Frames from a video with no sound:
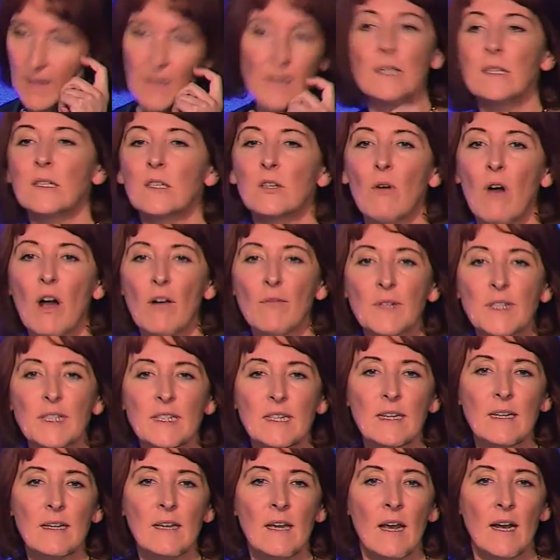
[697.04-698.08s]
So
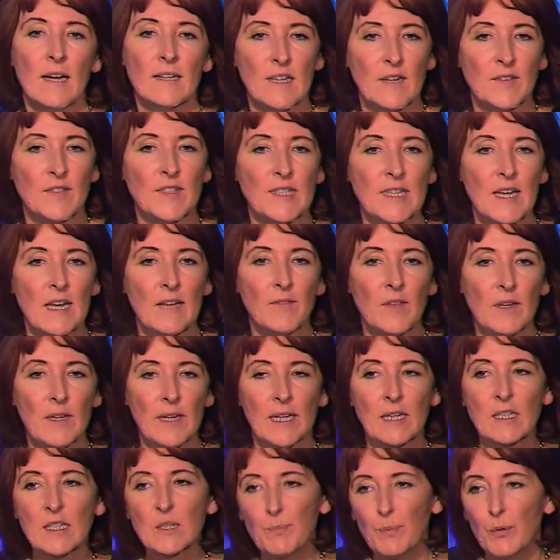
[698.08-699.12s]
obviously, as I've said, the
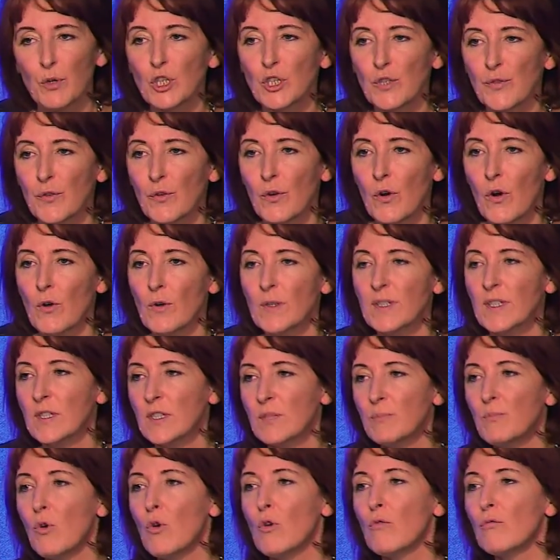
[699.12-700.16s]
next push for us is
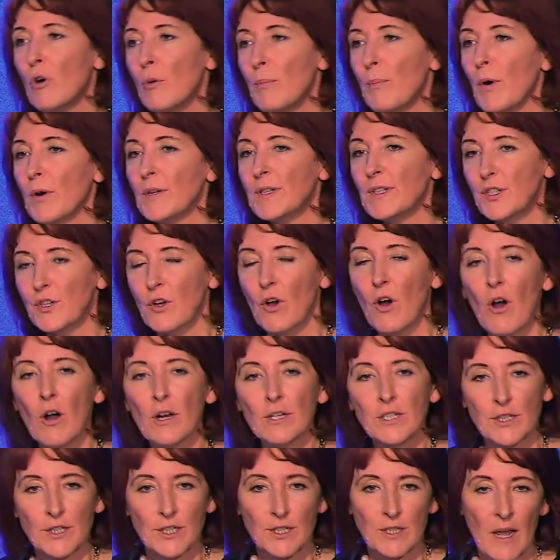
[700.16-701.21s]
more robust
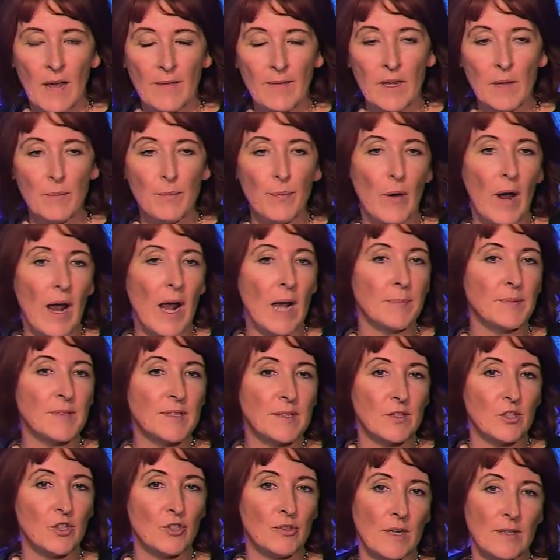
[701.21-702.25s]
audit and then perhaps the
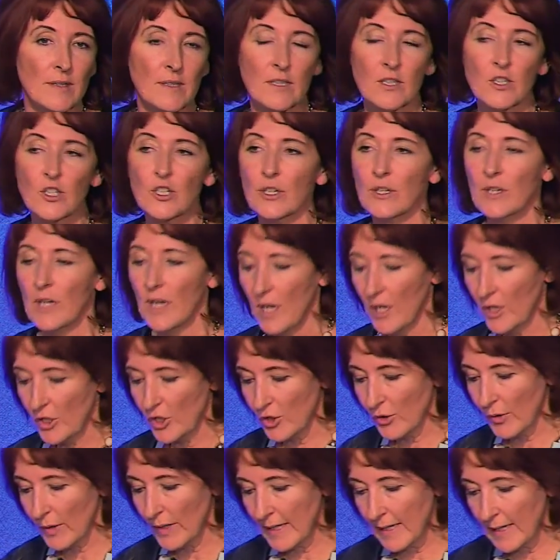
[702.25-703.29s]
transition
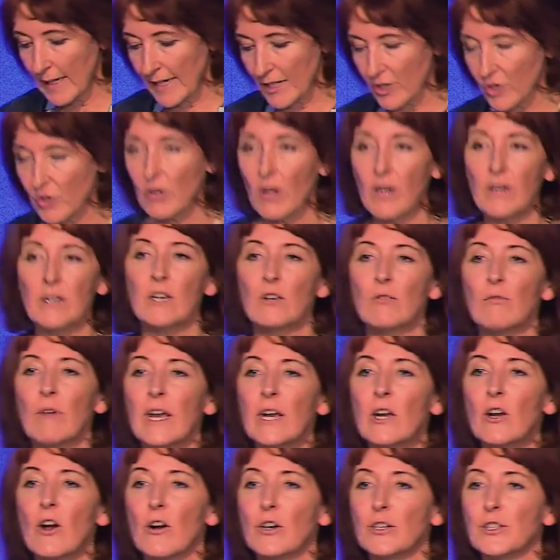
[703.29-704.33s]
to an electronic
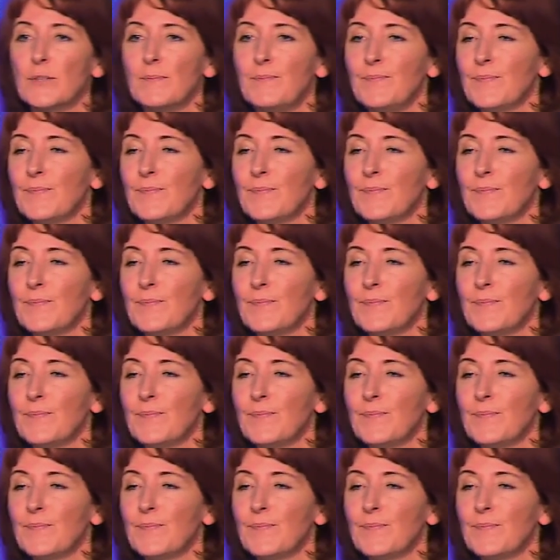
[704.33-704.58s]
record.